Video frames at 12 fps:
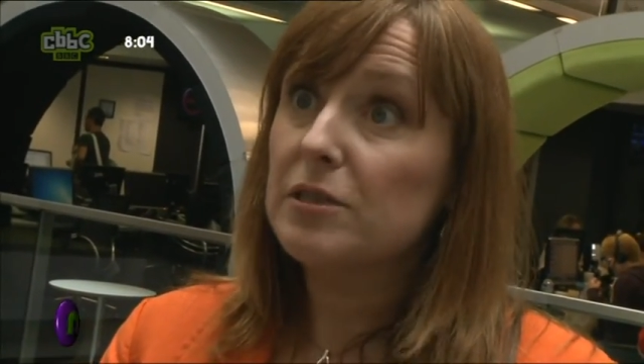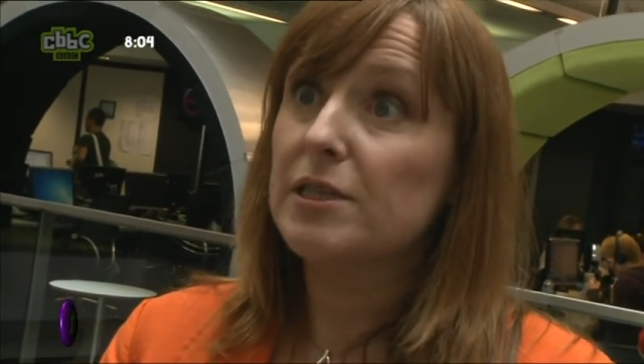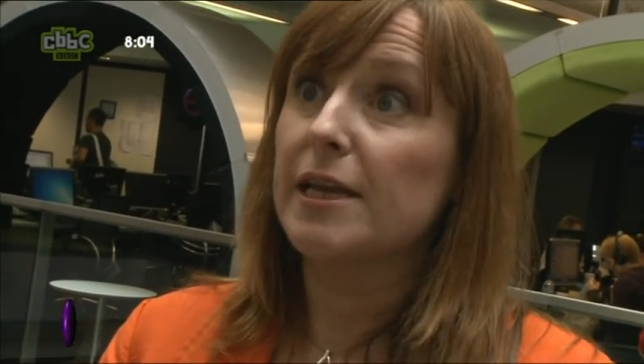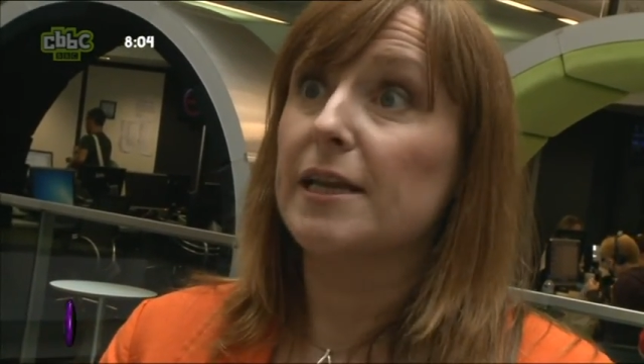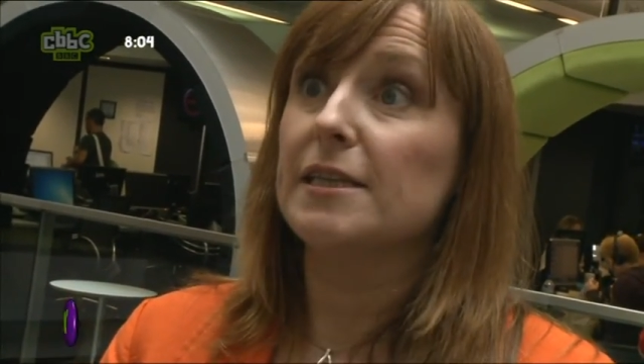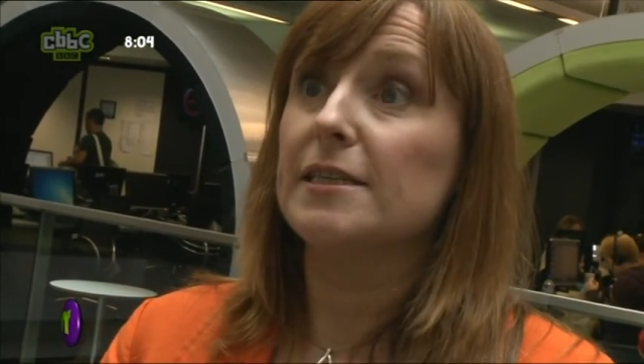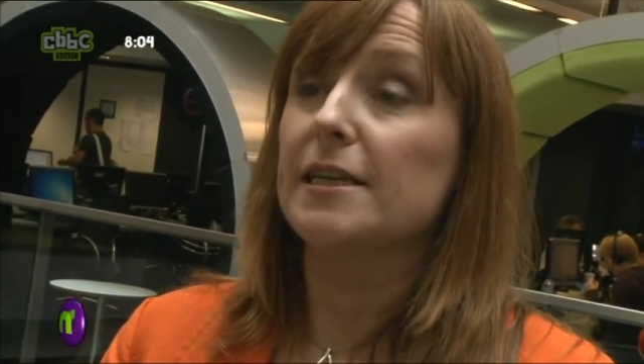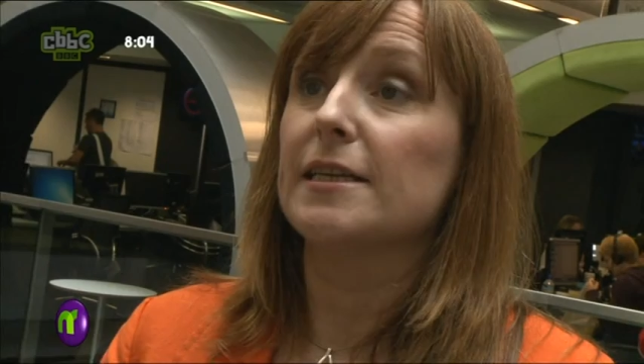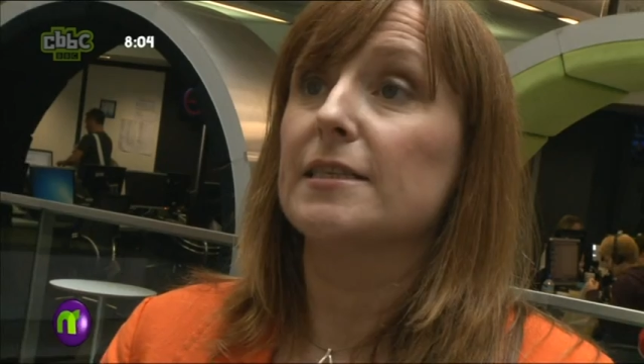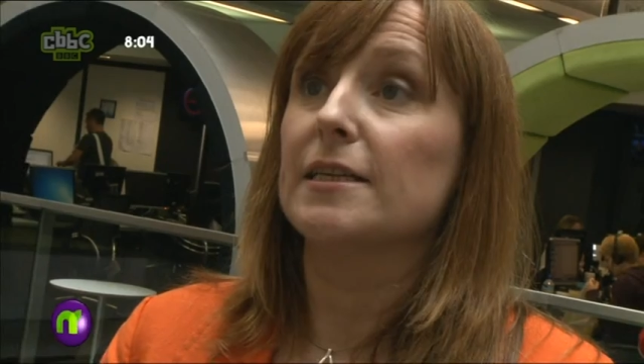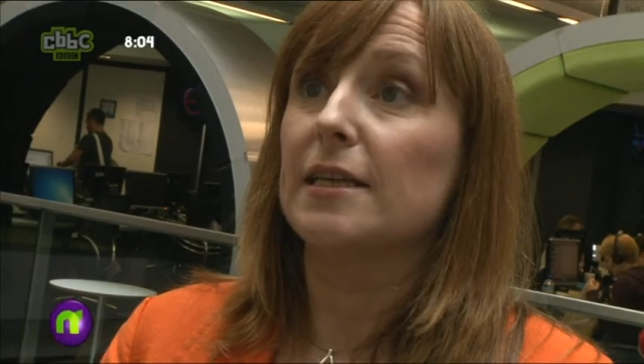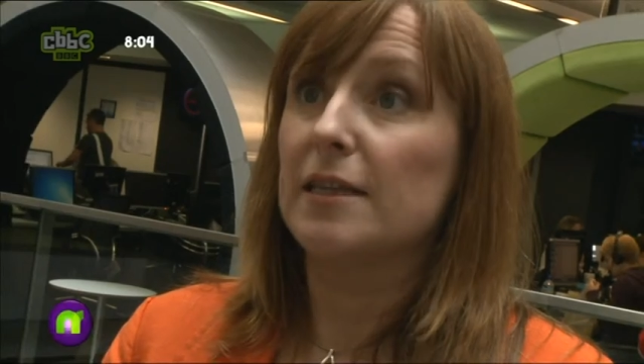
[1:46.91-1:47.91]
change
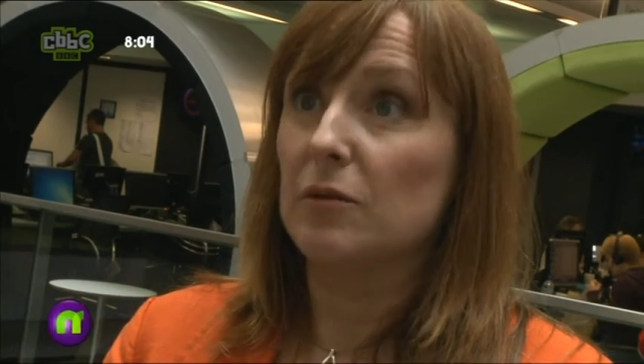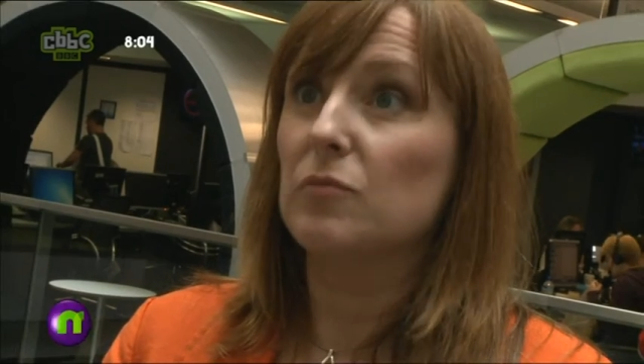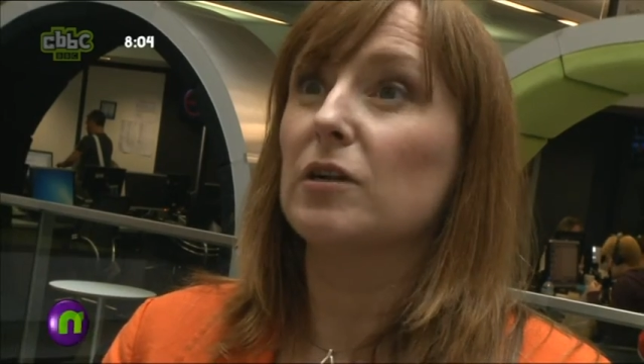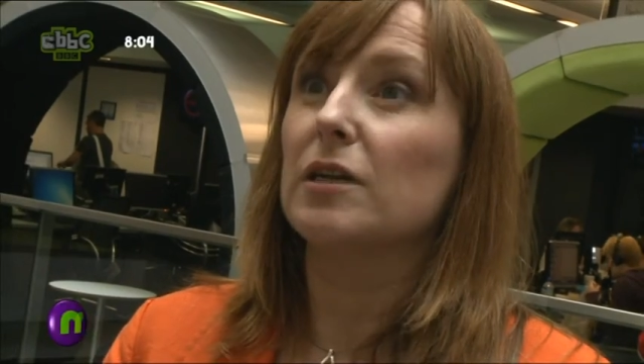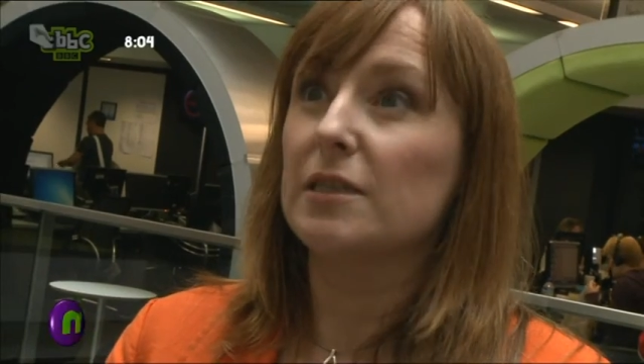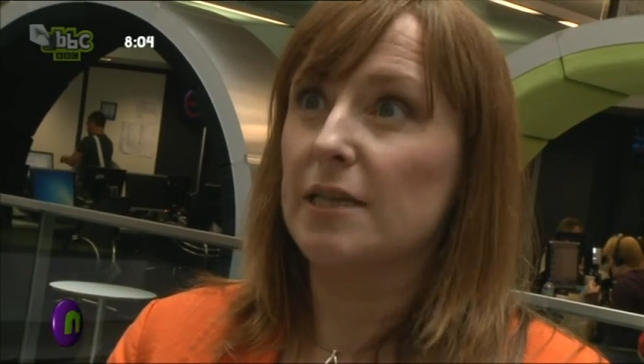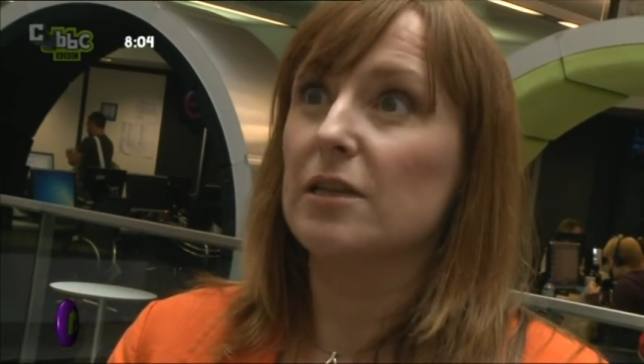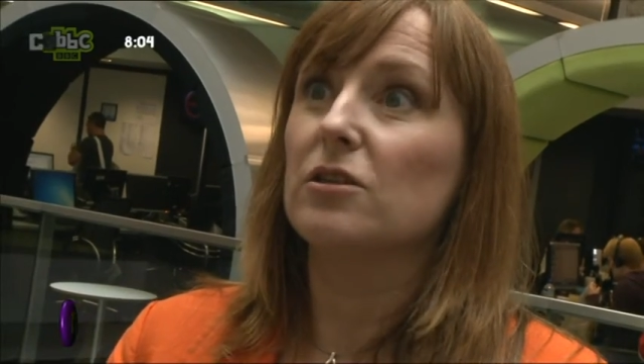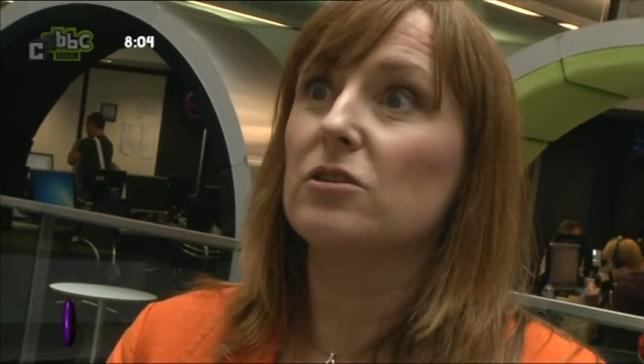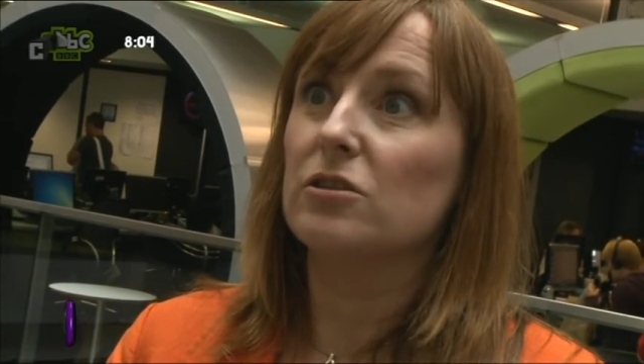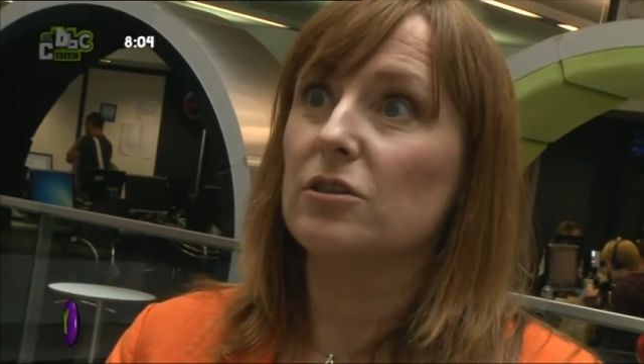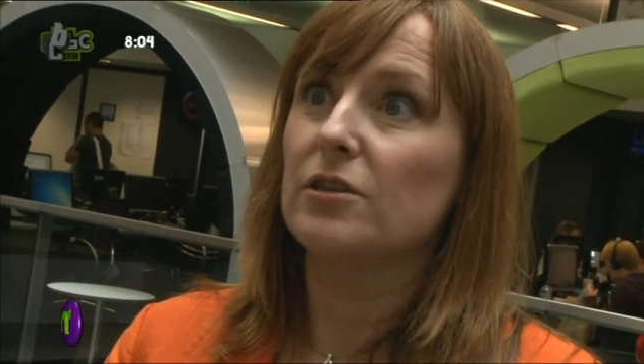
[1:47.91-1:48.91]
things, and I think we'll
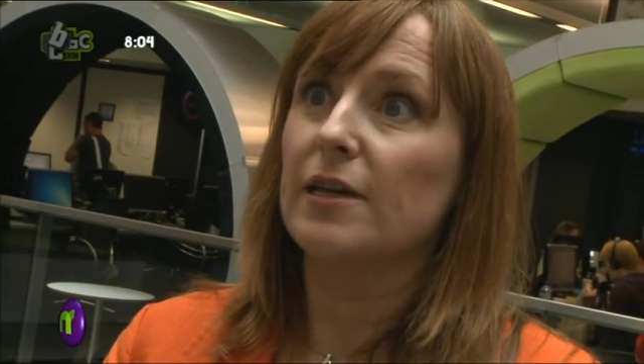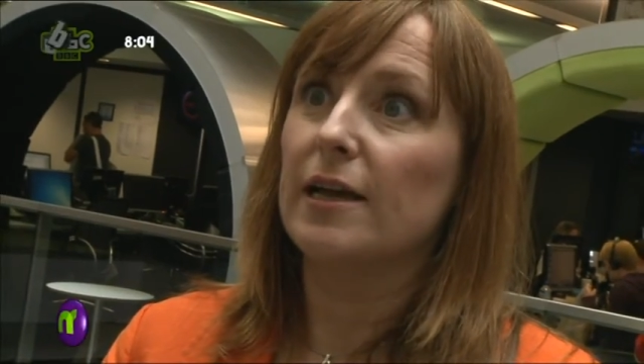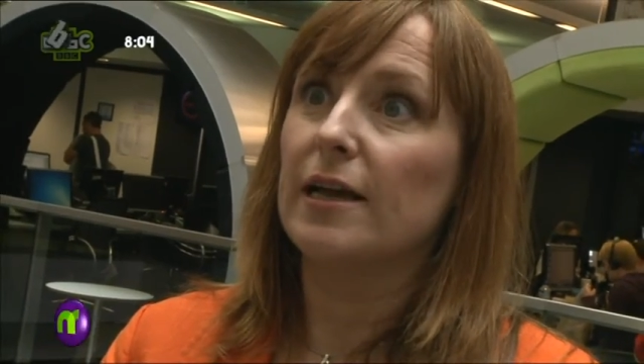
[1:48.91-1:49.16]
continue to do that.